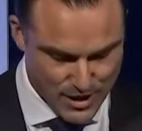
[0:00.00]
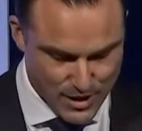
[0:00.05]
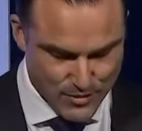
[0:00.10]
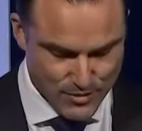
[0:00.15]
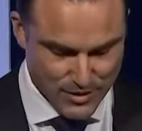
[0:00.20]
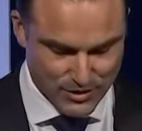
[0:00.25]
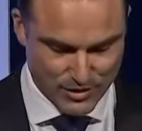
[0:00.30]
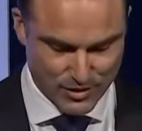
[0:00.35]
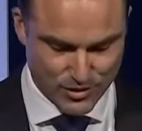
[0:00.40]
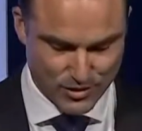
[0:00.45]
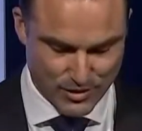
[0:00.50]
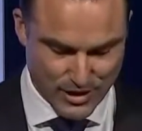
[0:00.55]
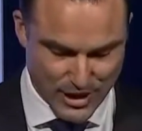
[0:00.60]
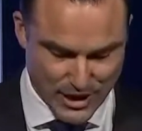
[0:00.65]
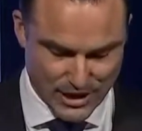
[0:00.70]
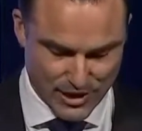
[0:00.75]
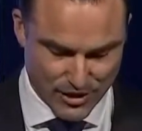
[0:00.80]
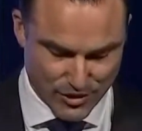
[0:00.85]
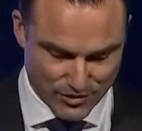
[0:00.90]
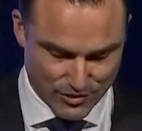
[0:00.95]
But to
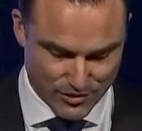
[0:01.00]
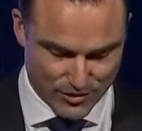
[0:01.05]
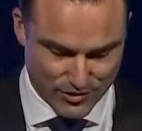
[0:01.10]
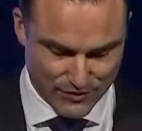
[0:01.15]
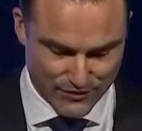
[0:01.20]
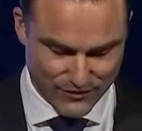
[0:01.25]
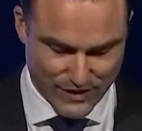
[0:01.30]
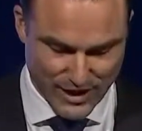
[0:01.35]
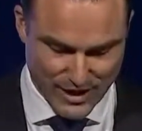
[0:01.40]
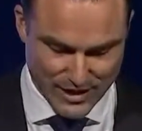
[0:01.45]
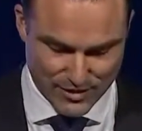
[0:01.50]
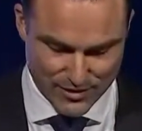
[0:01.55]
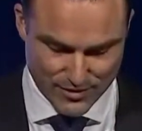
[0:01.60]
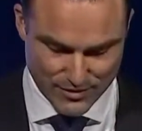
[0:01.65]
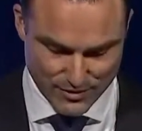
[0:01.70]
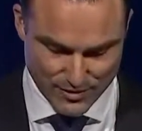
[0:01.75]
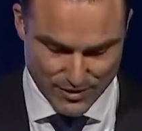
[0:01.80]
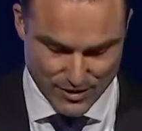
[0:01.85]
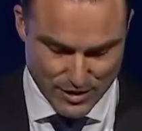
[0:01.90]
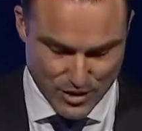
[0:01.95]
create long-term
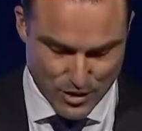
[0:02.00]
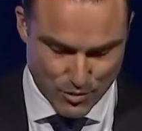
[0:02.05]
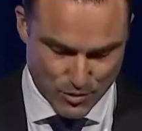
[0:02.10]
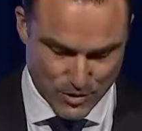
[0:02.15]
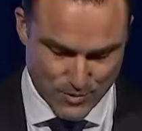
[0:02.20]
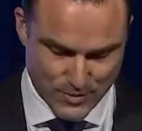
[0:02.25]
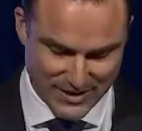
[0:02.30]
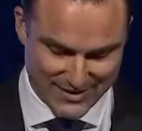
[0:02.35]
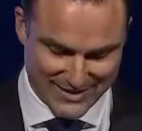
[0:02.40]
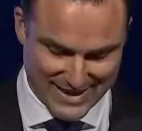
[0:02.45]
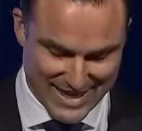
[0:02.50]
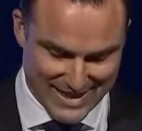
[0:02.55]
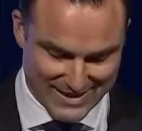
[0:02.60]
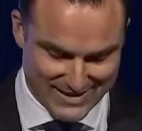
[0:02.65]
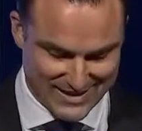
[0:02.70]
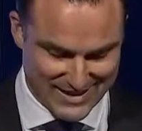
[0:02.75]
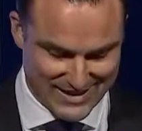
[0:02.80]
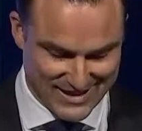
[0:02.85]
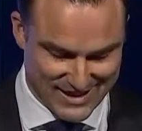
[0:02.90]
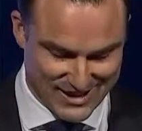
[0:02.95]
value, we must act
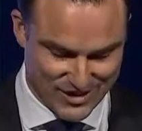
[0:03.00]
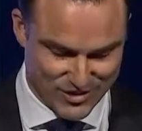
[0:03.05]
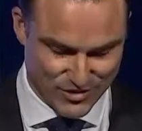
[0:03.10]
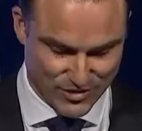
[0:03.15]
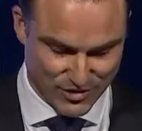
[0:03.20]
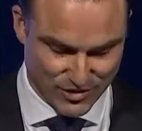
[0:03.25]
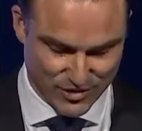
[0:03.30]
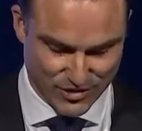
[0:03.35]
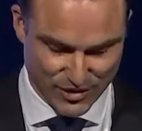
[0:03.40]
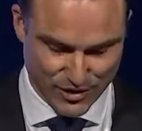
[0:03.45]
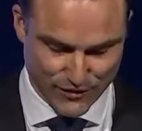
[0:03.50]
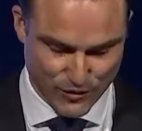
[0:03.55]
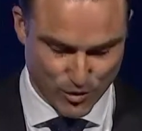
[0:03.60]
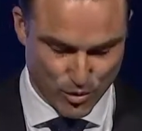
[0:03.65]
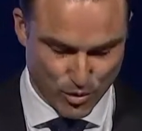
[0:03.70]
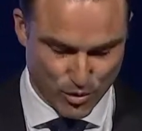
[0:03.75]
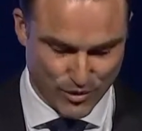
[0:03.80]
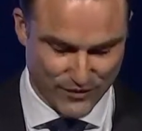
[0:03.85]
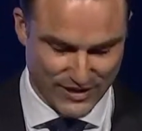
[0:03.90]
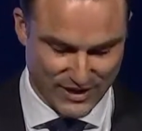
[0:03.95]
in the interest of
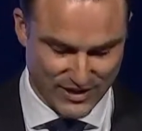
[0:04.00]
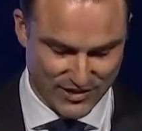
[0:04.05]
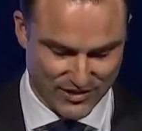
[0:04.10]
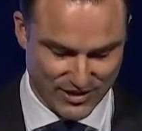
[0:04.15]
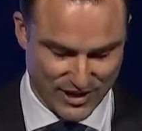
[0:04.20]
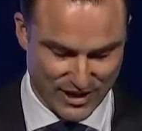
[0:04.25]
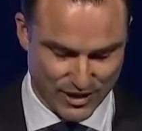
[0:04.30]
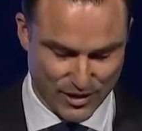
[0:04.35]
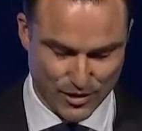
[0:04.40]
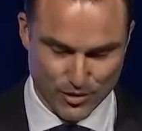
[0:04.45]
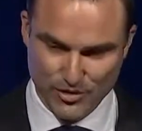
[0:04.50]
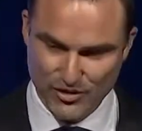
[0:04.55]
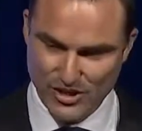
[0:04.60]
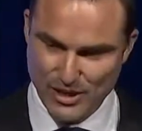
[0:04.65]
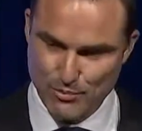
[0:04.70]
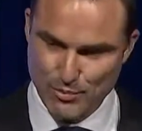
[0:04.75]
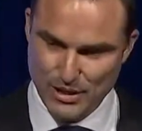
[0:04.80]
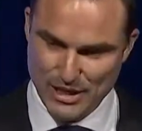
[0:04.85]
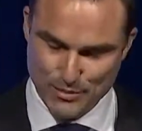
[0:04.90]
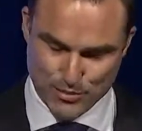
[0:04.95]
all of our stakeholders, our
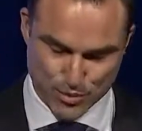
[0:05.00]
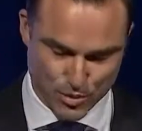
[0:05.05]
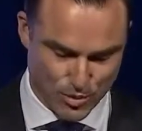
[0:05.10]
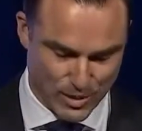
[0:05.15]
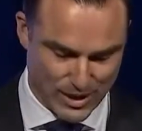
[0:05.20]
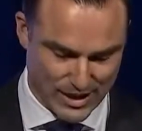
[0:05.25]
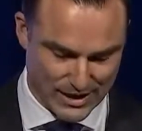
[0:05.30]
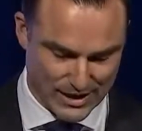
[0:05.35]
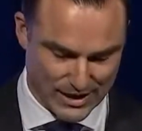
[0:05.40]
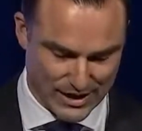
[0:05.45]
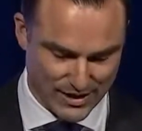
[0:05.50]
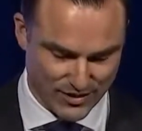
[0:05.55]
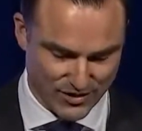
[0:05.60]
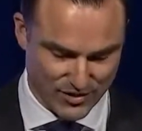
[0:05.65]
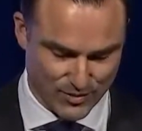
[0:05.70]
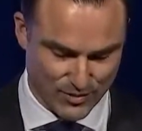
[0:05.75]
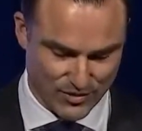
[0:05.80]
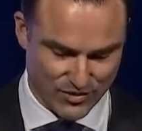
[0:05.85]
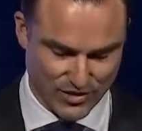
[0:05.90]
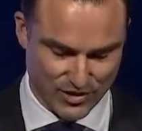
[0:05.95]
people, our
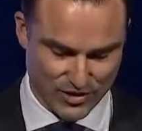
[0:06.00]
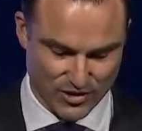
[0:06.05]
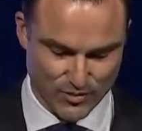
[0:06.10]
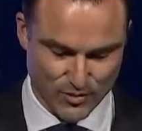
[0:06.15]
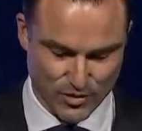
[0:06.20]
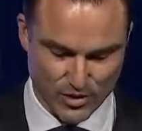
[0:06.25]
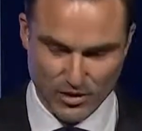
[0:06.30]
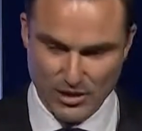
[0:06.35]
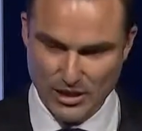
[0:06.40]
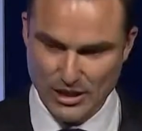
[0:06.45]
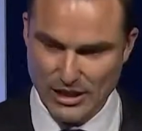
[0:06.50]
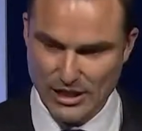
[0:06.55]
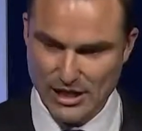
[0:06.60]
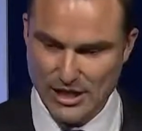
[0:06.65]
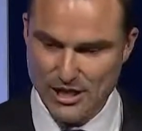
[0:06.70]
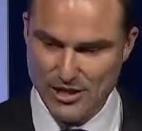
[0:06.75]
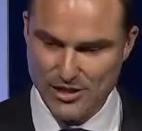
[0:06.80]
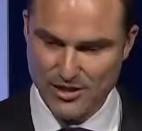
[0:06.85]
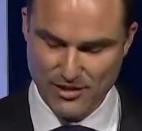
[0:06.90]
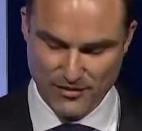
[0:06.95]
customers, the community,
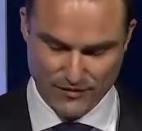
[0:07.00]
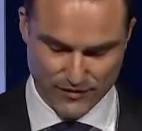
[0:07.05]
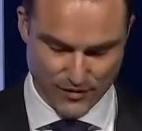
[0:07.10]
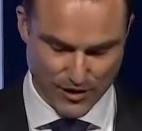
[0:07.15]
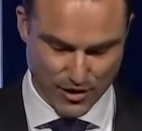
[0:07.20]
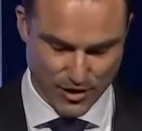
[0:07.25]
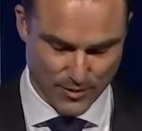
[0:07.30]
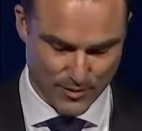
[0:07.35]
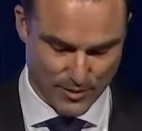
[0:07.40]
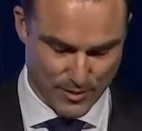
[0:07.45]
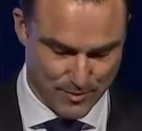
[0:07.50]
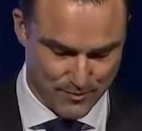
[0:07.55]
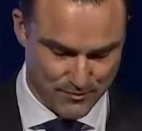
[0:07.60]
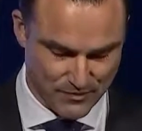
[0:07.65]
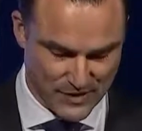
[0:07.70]
the environment.